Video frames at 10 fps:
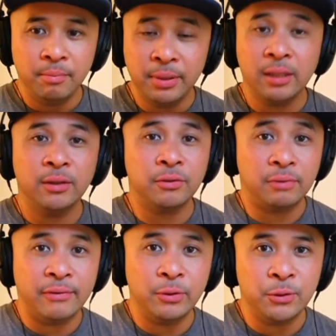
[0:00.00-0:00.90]
build
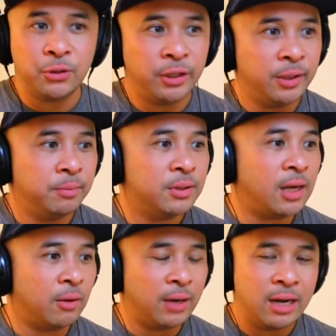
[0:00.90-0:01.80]
revenue streams
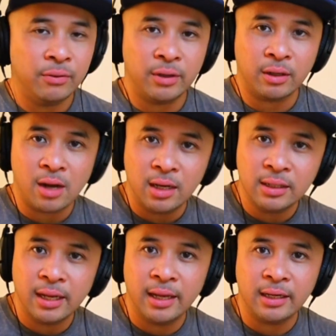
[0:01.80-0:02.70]
around their
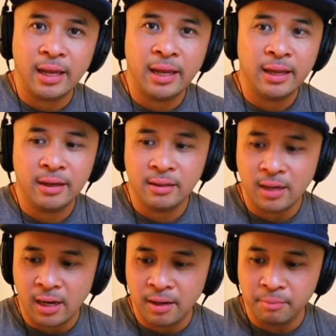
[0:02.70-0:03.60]
content and
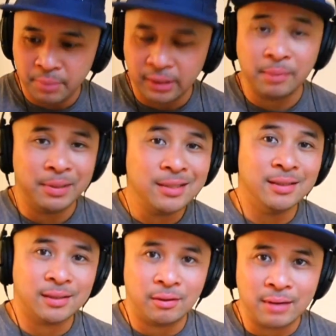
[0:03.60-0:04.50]
build a
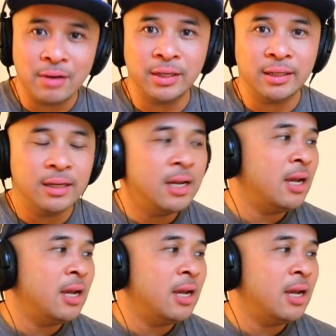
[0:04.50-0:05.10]
business around it.